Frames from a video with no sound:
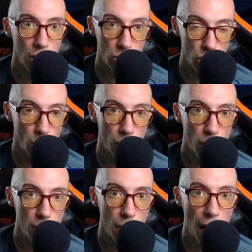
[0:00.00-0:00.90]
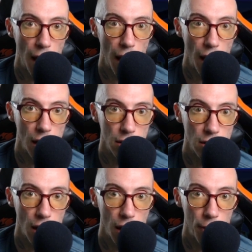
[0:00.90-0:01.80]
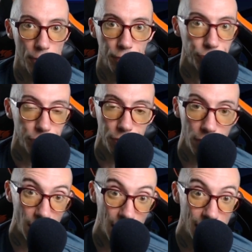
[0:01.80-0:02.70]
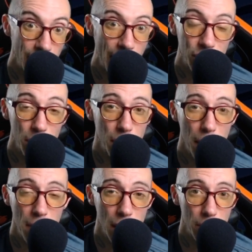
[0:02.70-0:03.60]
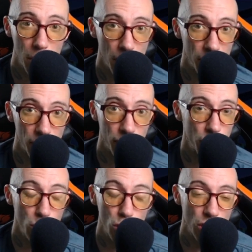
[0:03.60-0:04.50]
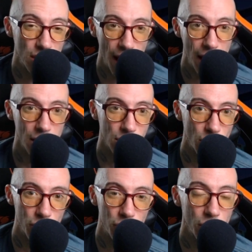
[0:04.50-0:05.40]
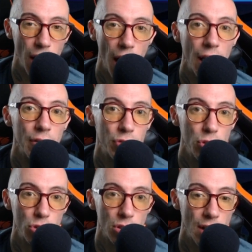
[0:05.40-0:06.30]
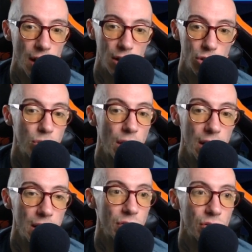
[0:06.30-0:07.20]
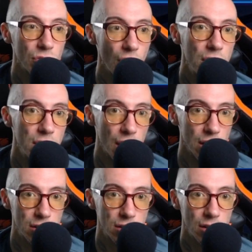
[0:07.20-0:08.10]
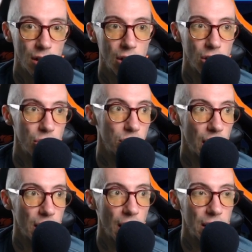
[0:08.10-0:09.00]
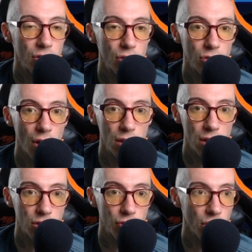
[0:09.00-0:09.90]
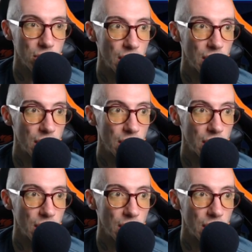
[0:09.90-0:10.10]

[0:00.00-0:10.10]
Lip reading: 2 of them, and they have to be a minimum of Infusion 10. So if they're not Infusion 10, you can't even run this. You cannot even run this first